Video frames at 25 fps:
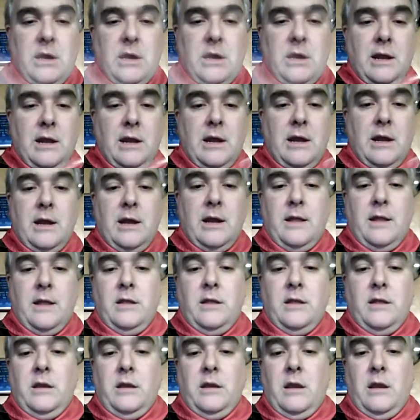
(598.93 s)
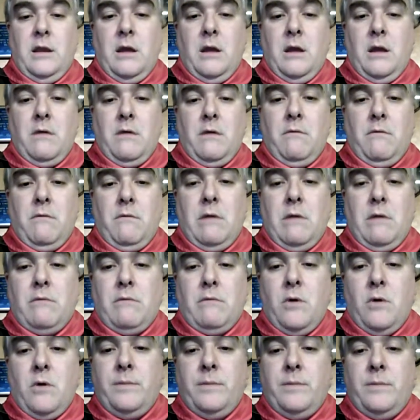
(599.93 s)
And the red
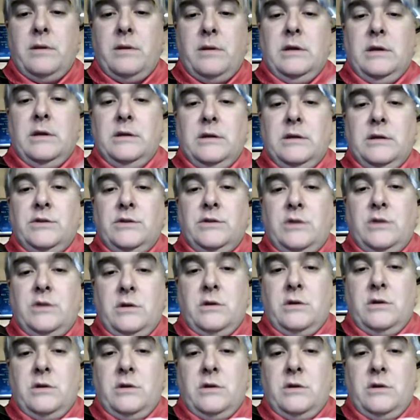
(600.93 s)
rope is